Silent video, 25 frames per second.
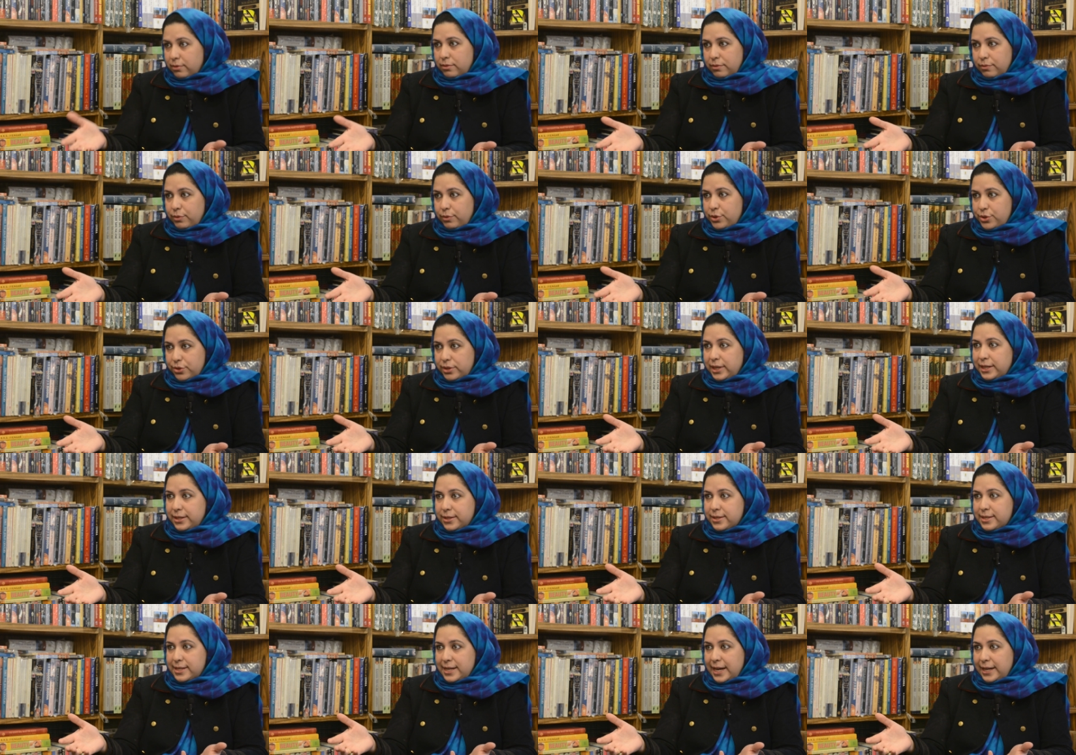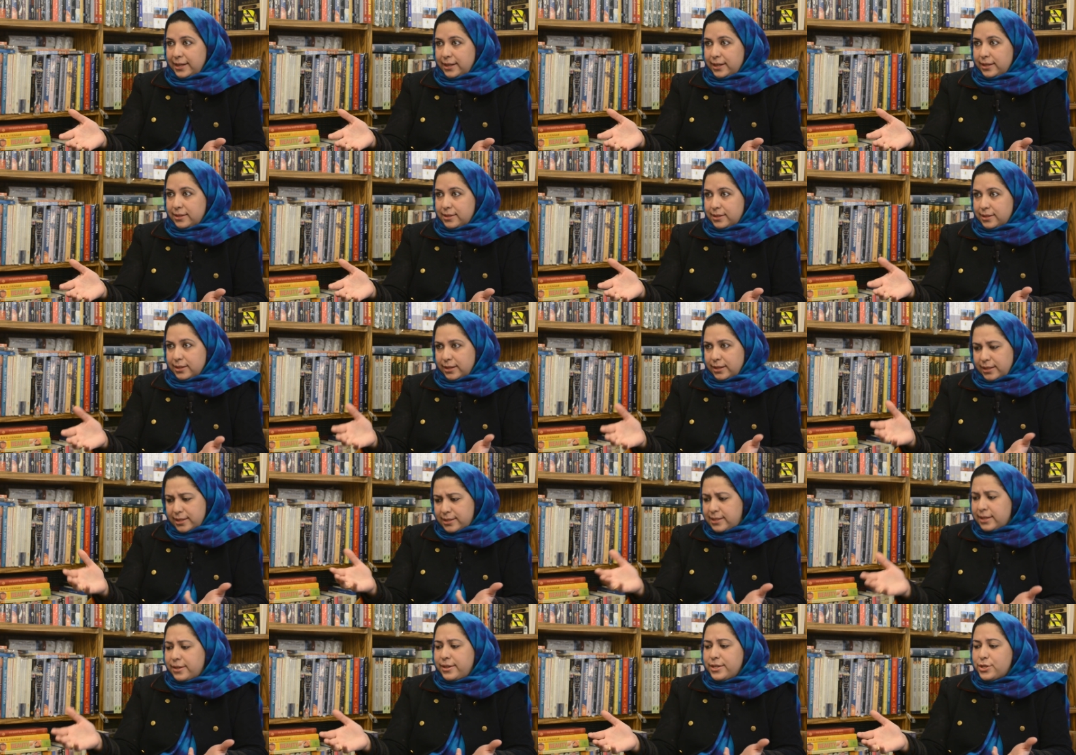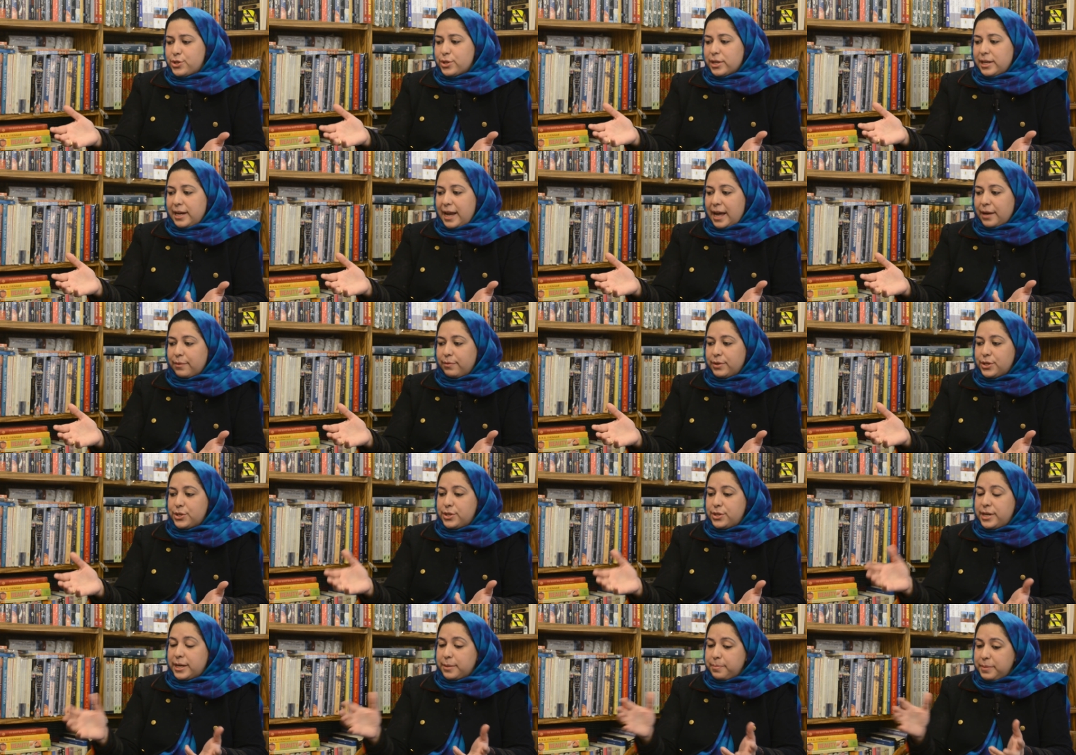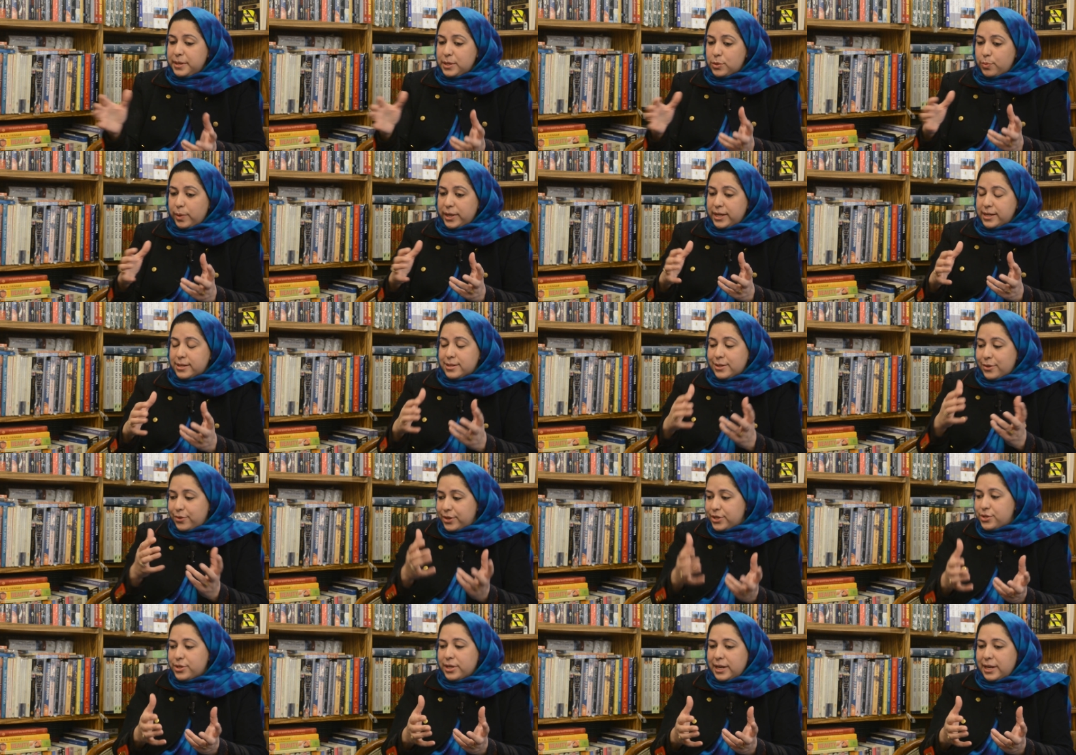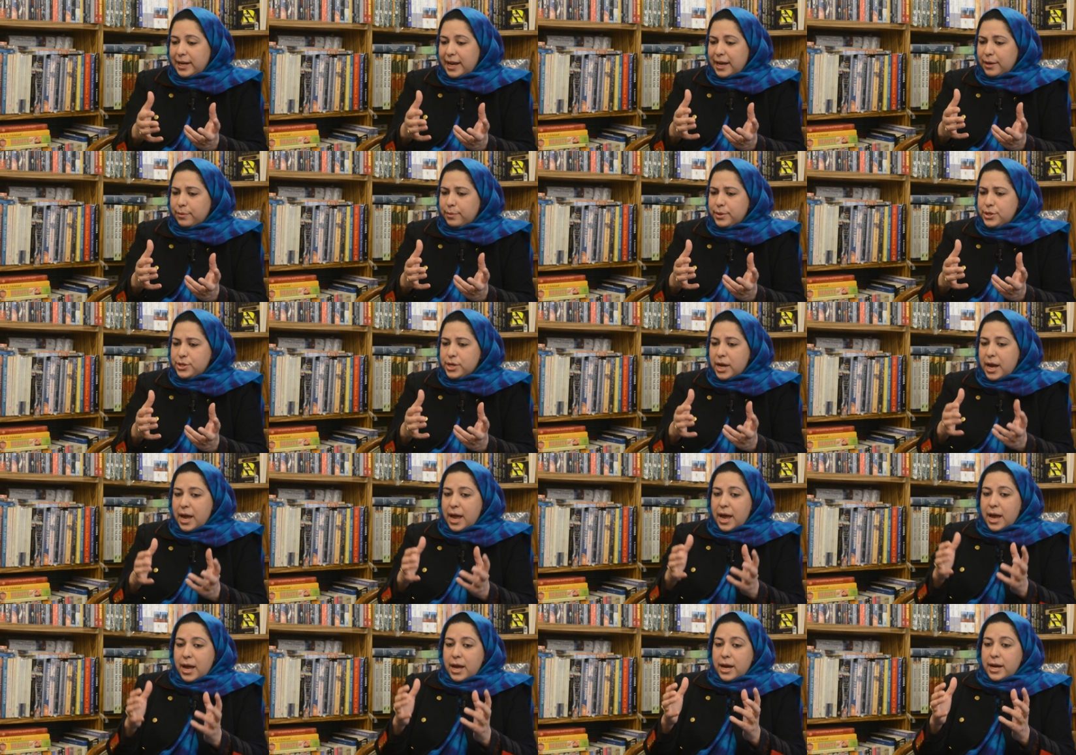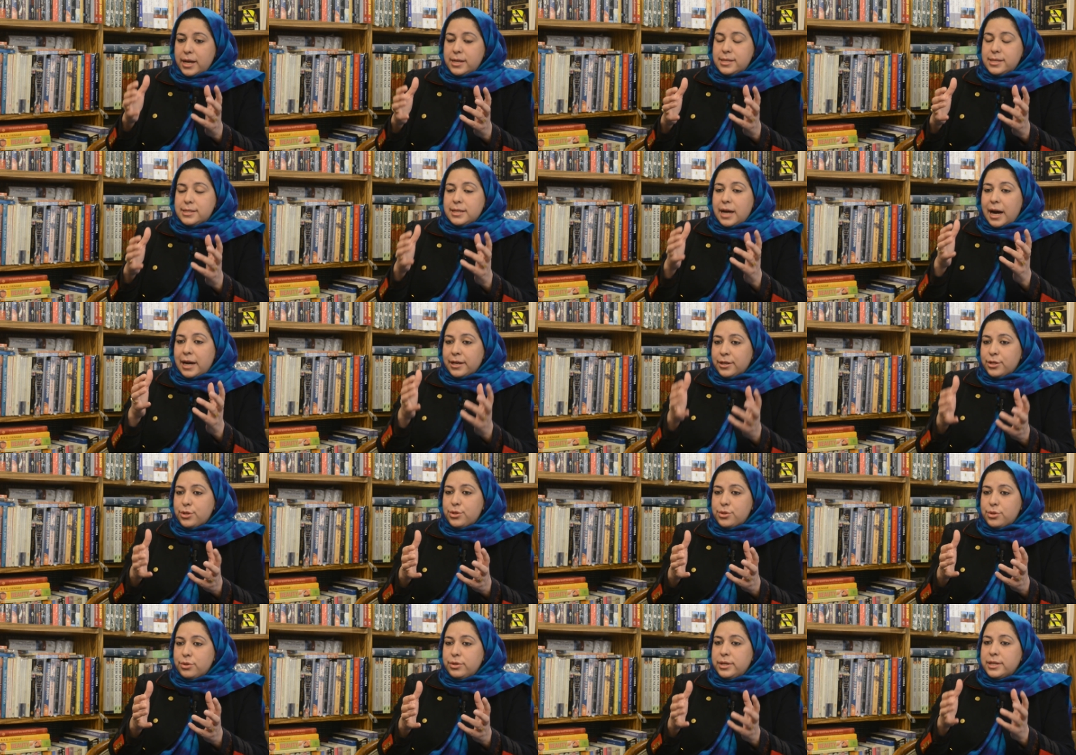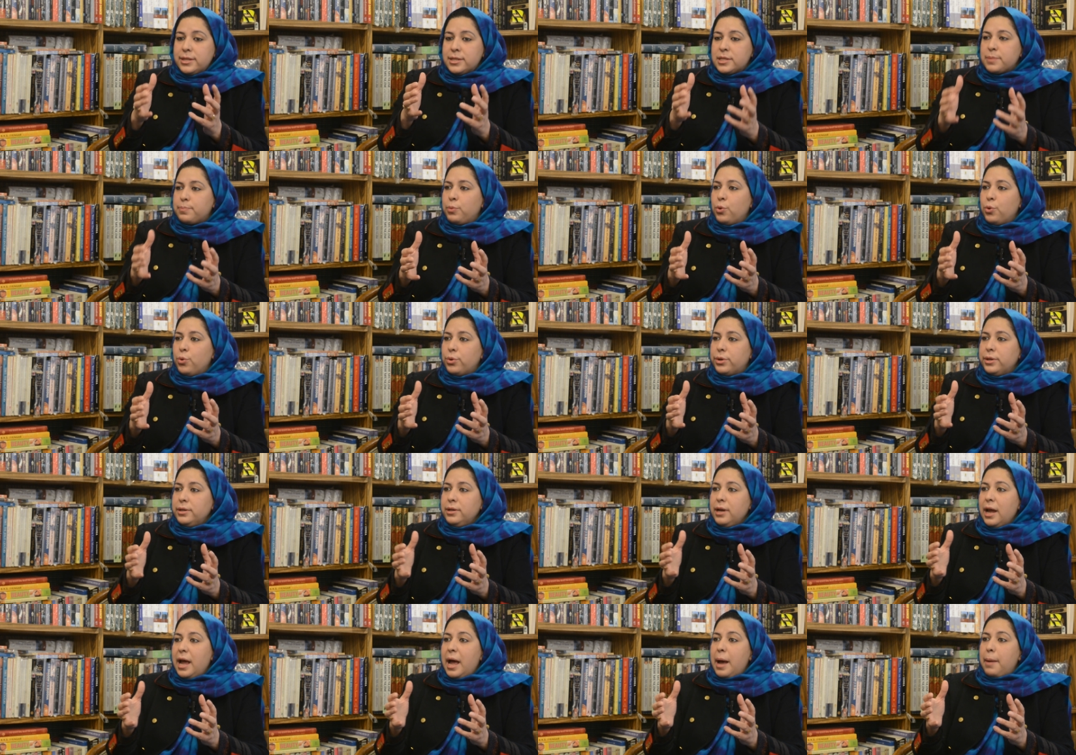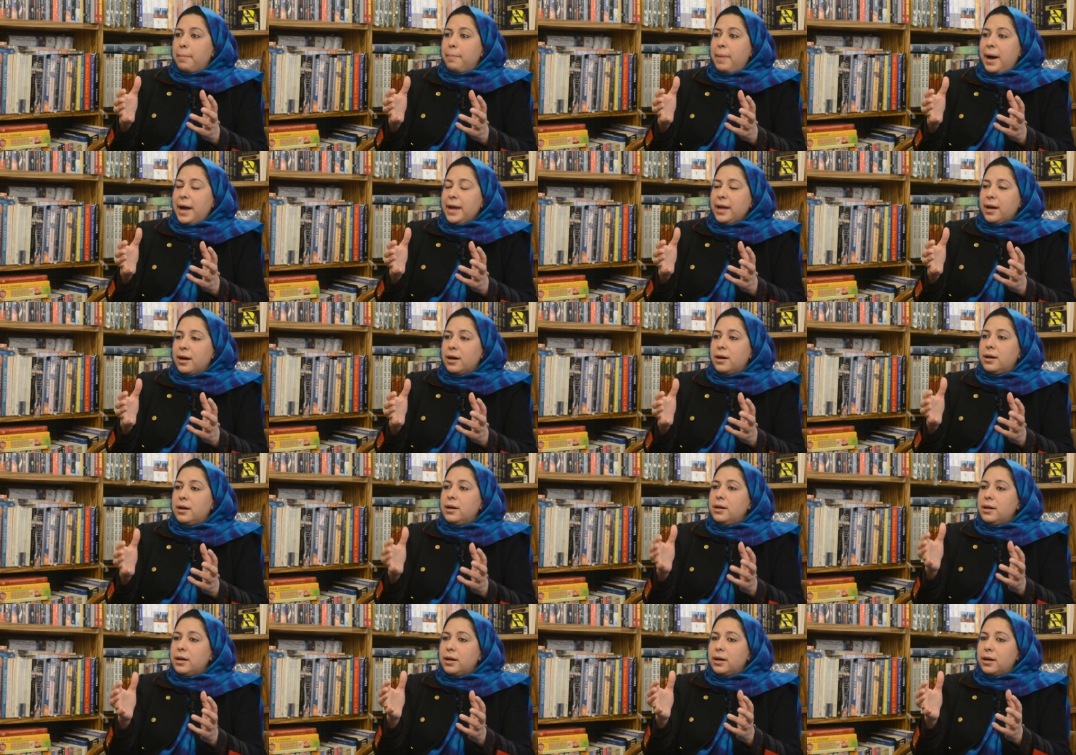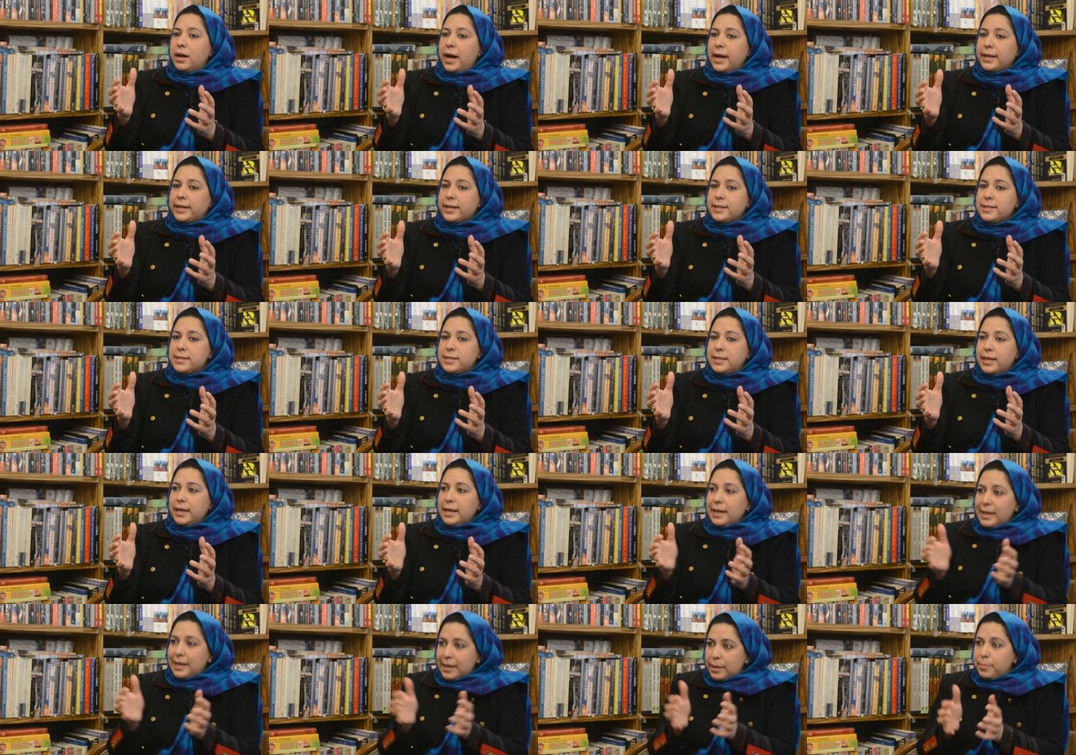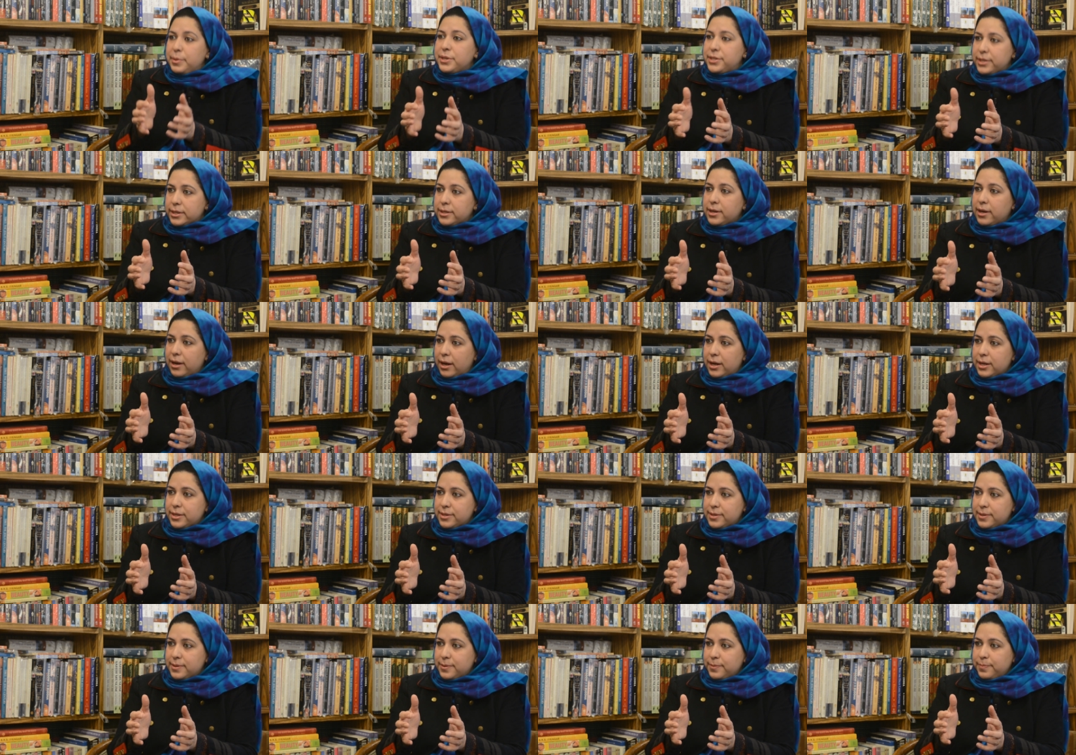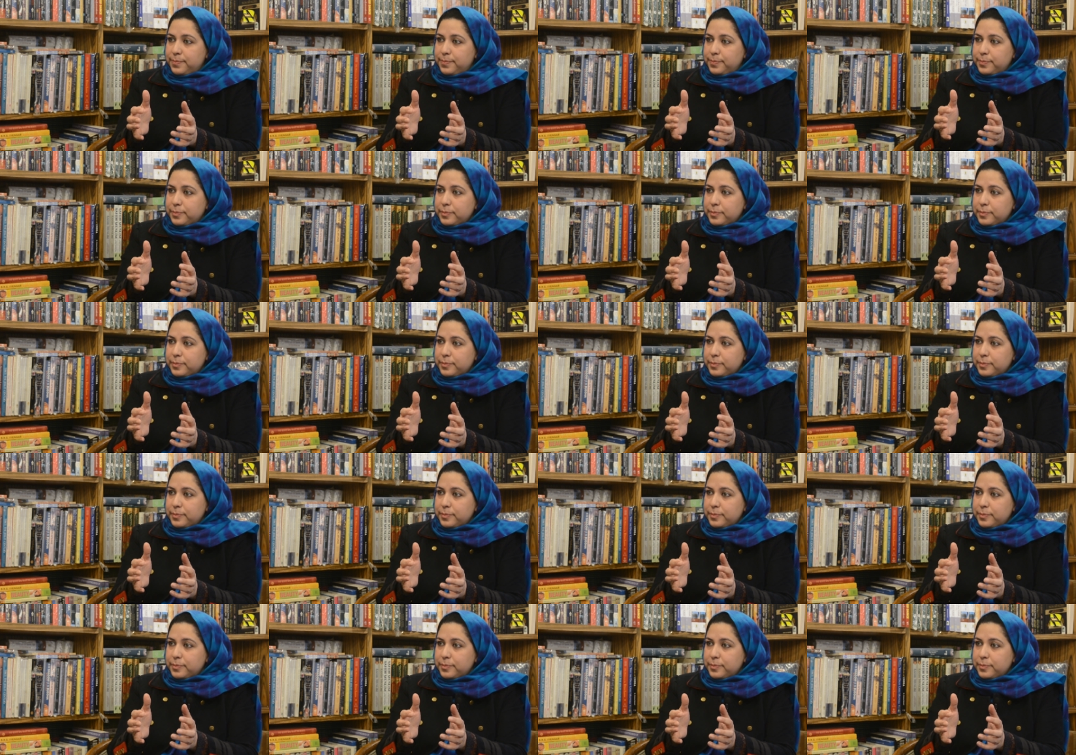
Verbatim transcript: we should understand this. This original language. That means when it's original language, it's understood and spoken by a, I can say, limited class.